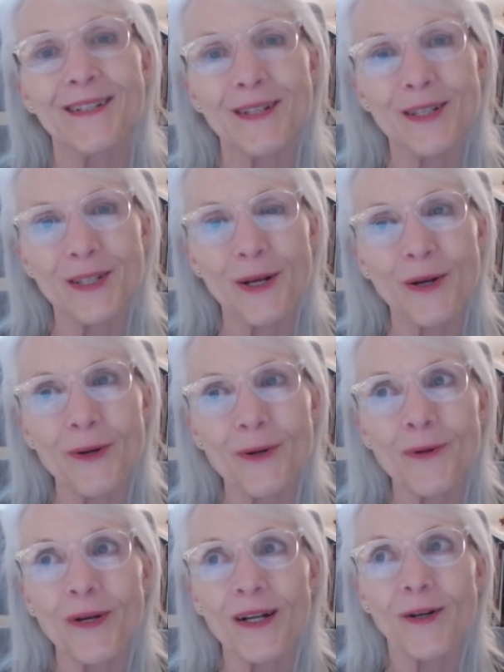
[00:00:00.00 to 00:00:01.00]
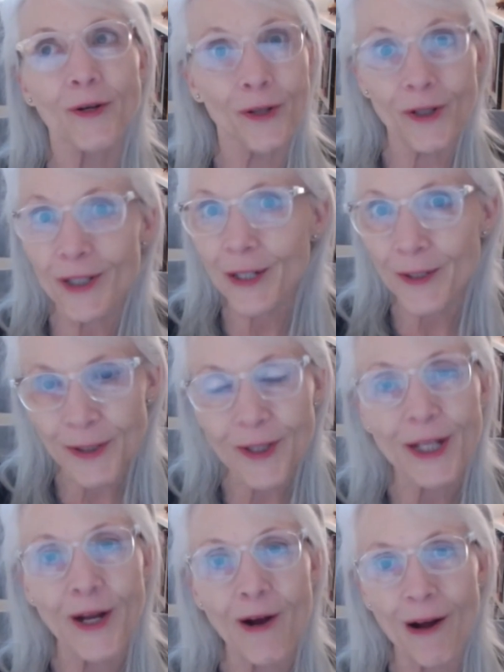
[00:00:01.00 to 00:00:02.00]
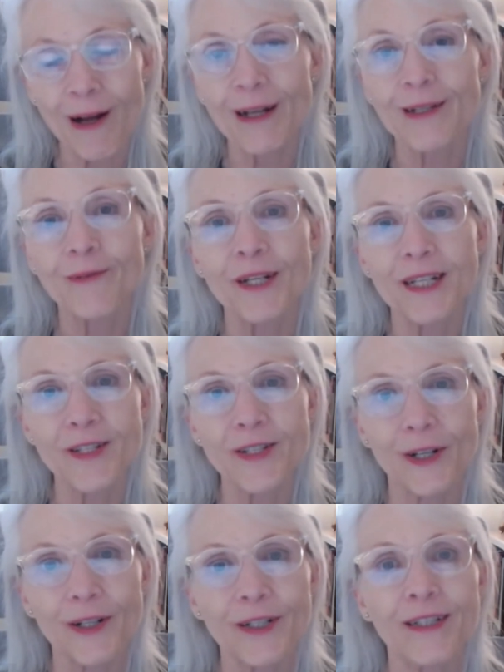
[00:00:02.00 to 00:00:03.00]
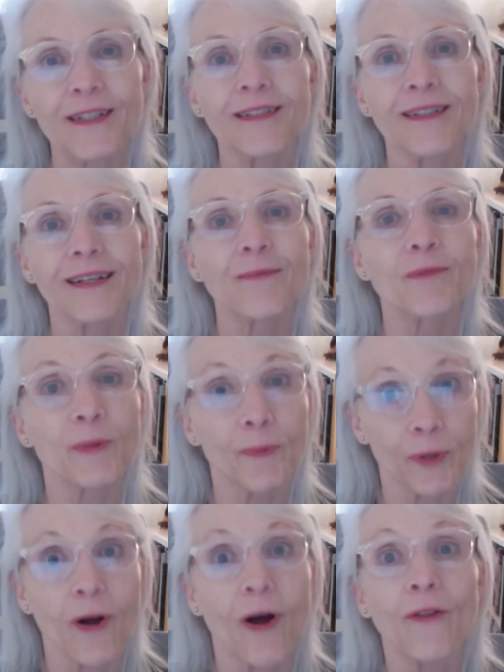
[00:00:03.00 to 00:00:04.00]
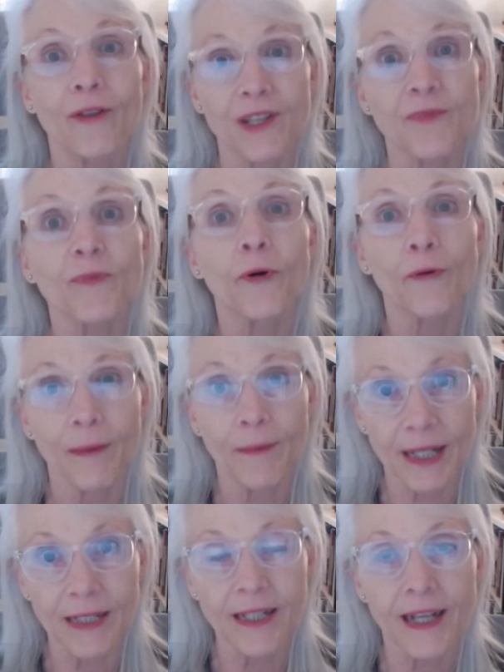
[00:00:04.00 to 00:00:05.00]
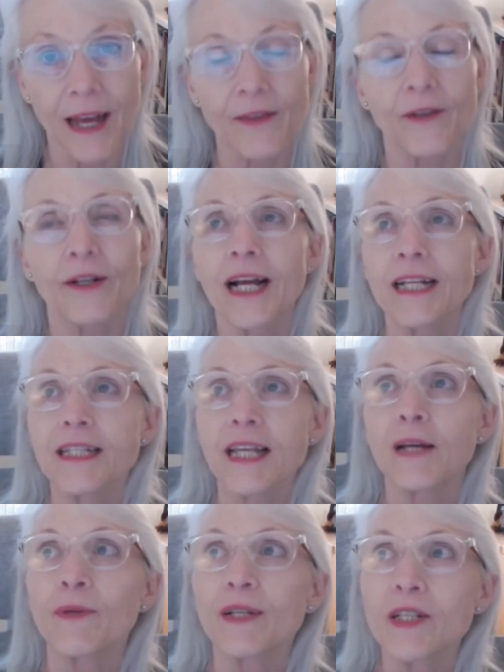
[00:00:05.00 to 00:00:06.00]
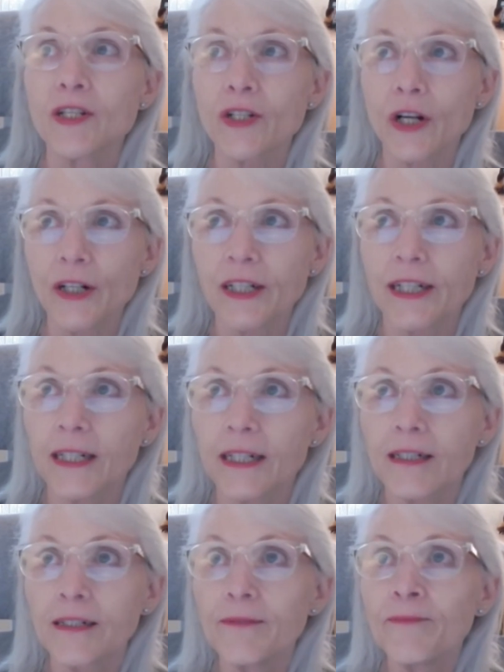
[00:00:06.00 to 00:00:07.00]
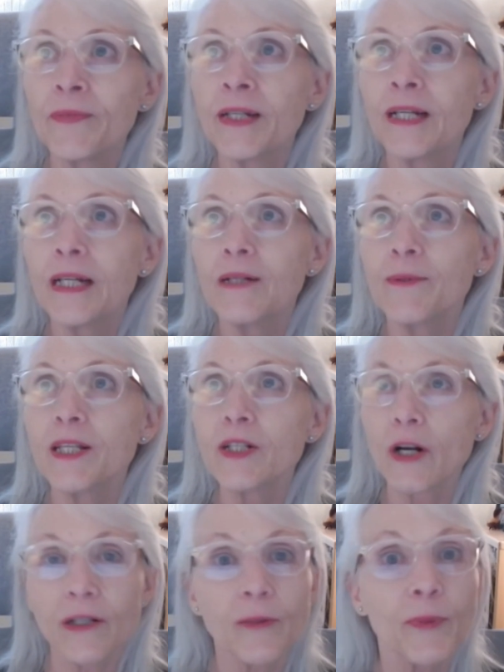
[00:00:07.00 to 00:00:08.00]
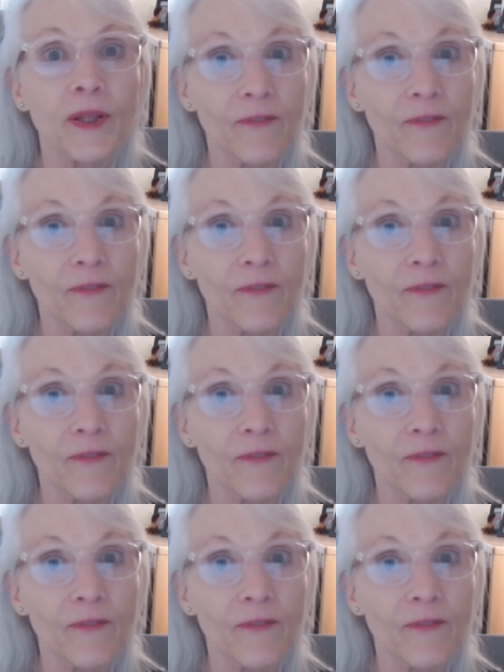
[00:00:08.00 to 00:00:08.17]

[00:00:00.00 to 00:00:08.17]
So early on, we started to put all this programming together. And I'd say we started with a